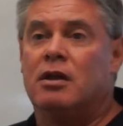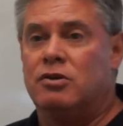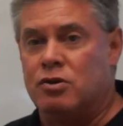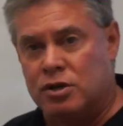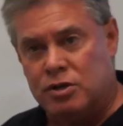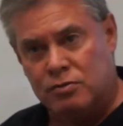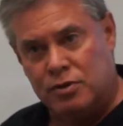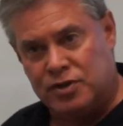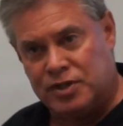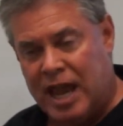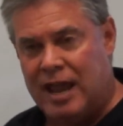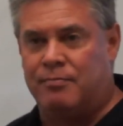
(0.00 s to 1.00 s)
You could do the
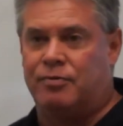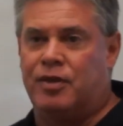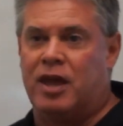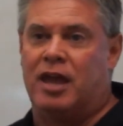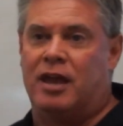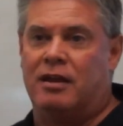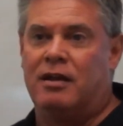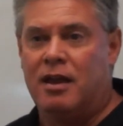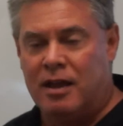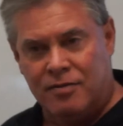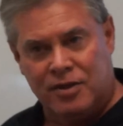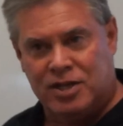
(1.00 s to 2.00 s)
same thing
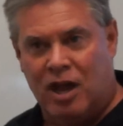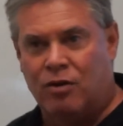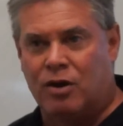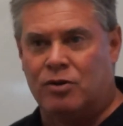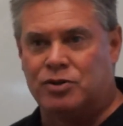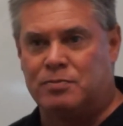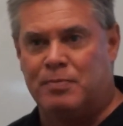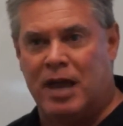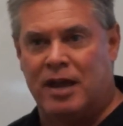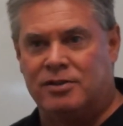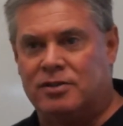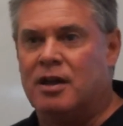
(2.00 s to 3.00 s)
in the telco
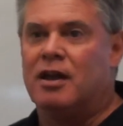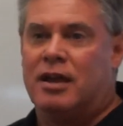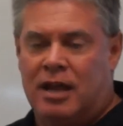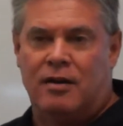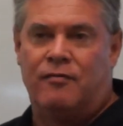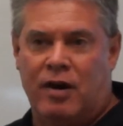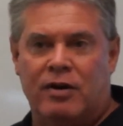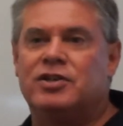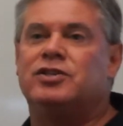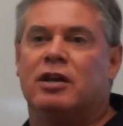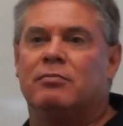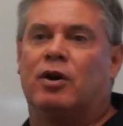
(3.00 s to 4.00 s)
space in a very
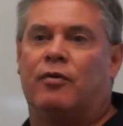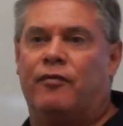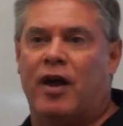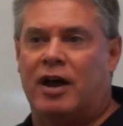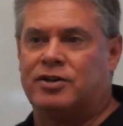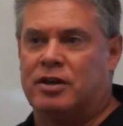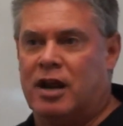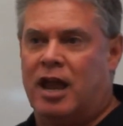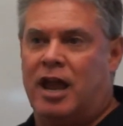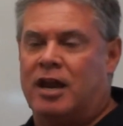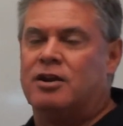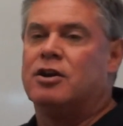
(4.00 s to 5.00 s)
similar fashion.
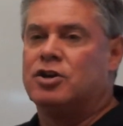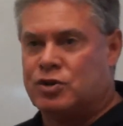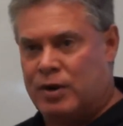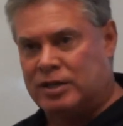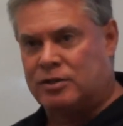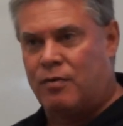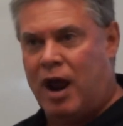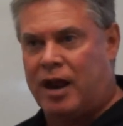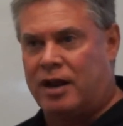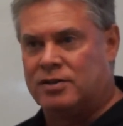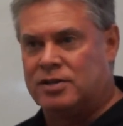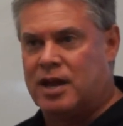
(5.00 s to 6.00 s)
A, shrink the
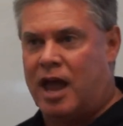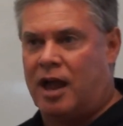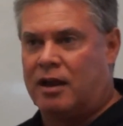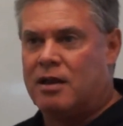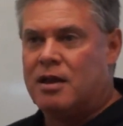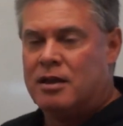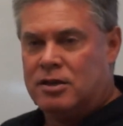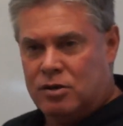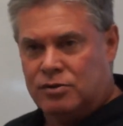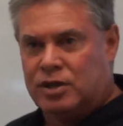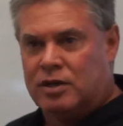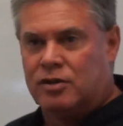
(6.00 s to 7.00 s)
rack and stack,
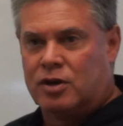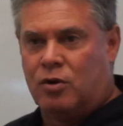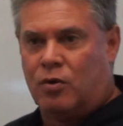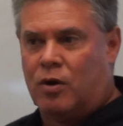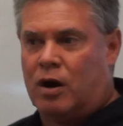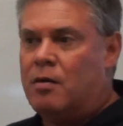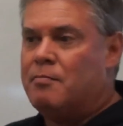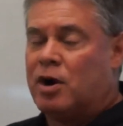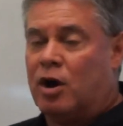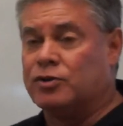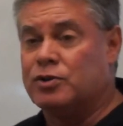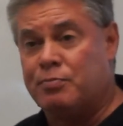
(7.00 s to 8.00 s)
use it in the core,
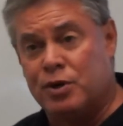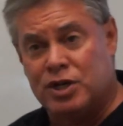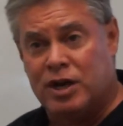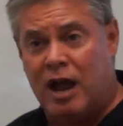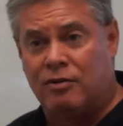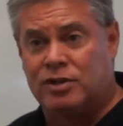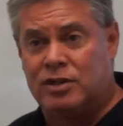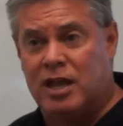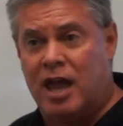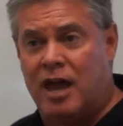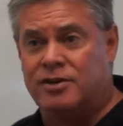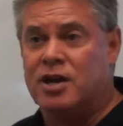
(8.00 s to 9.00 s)
but also push it out to
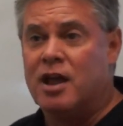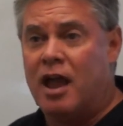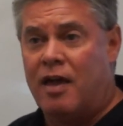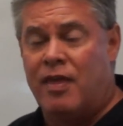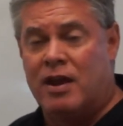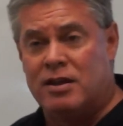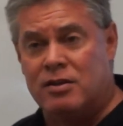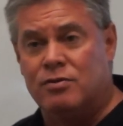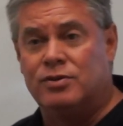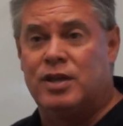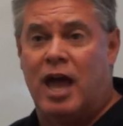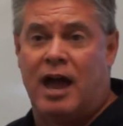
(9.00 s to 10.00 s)
the edge, and then
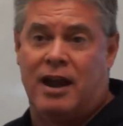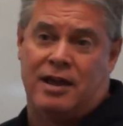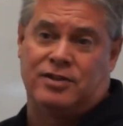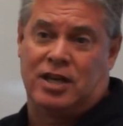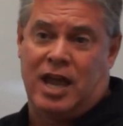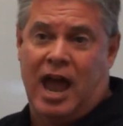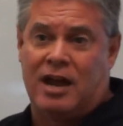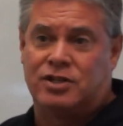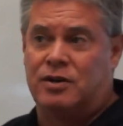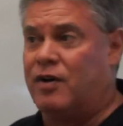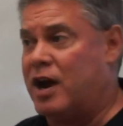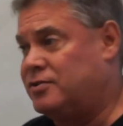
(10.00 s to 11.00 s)
use that as a
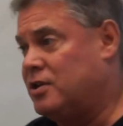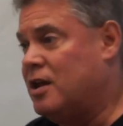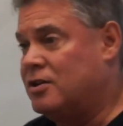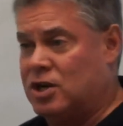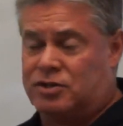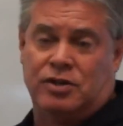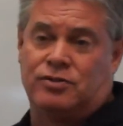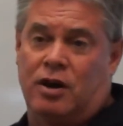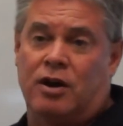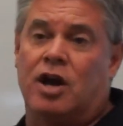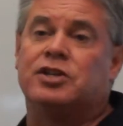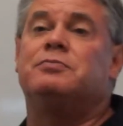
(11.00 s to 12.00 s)
cache device, just as
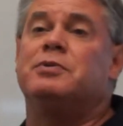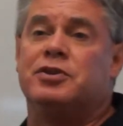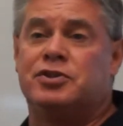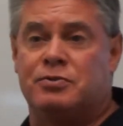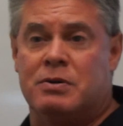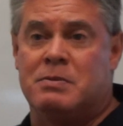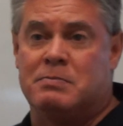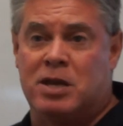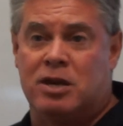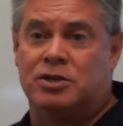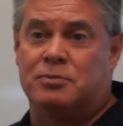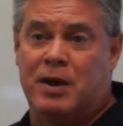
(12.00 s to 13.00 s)
our customer in the streaming
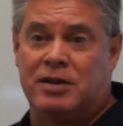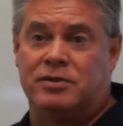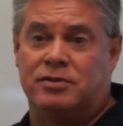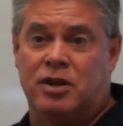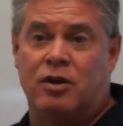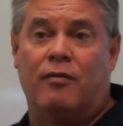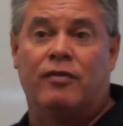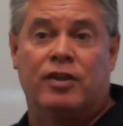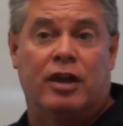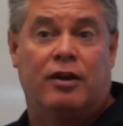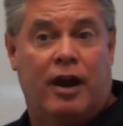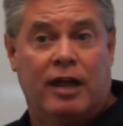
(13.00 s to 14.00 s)
media space has done over
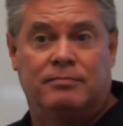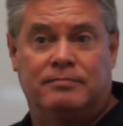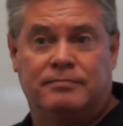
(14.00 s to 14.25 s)
the internet.